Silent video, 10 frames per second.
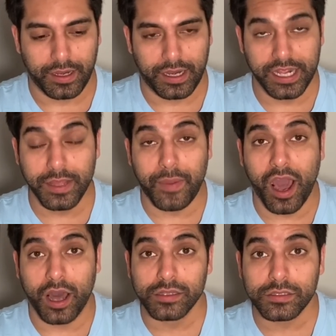In the
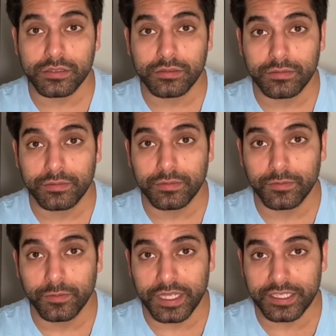past,
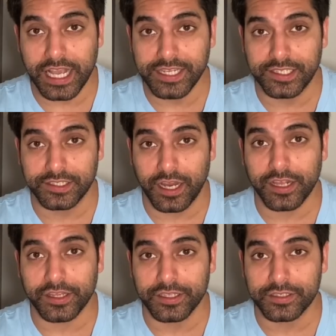with cases
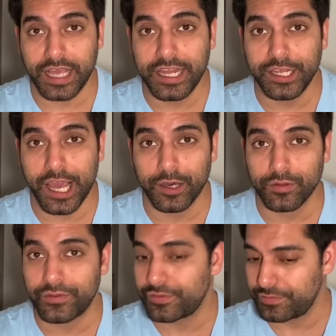like this, any
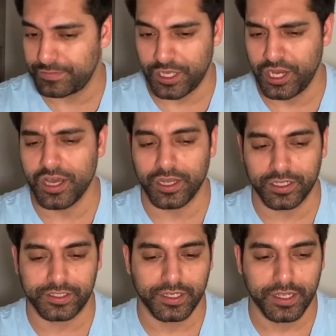health
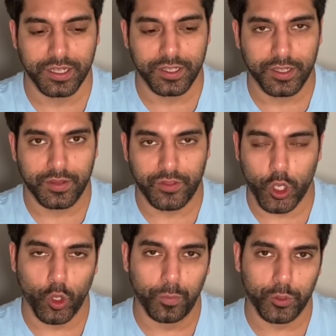alert,
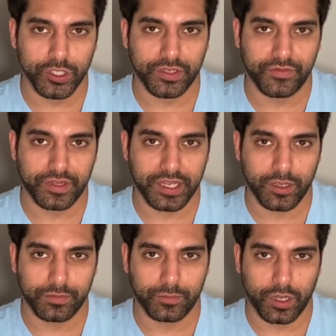the whole point of the
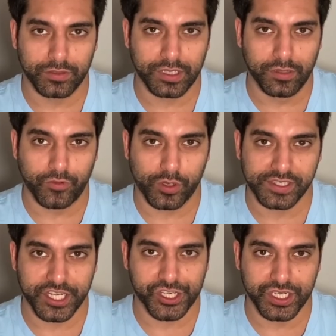World Health
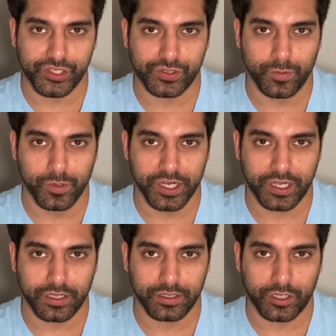Organization is to
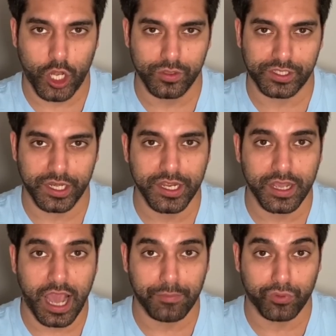work closely
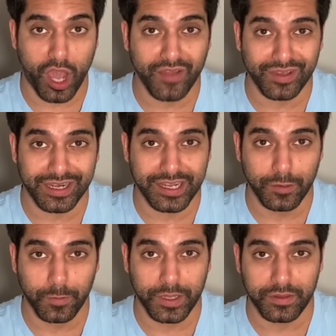and privately
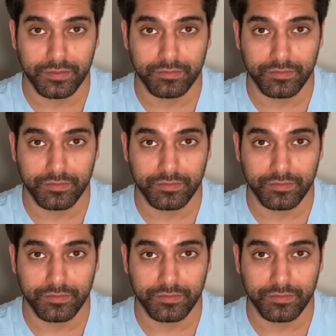with